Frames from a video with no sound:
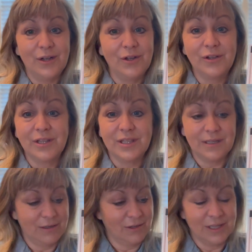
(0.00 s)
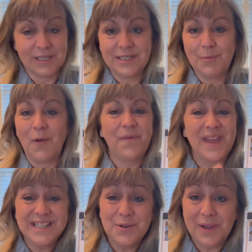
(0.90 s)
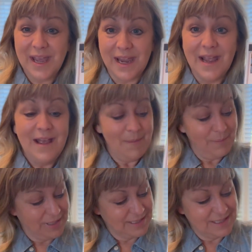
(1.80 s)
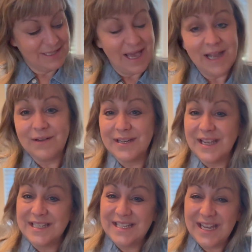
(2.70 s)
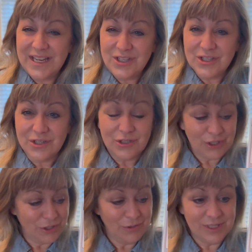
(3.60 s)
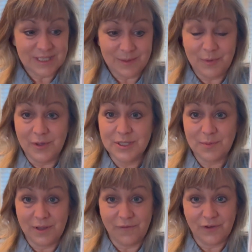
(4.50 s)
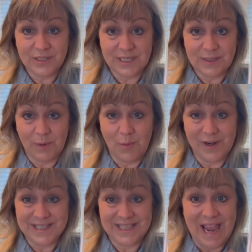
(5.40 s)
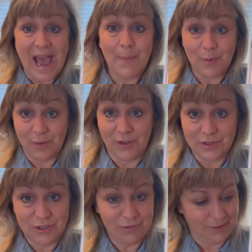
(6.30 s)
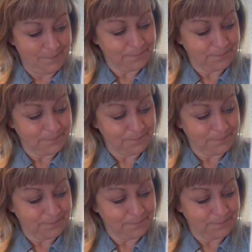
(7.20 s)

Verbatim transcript: Look at the look at the symbol. That's okay because that attention to the symbol is one of the first things that we want to see happen with our student.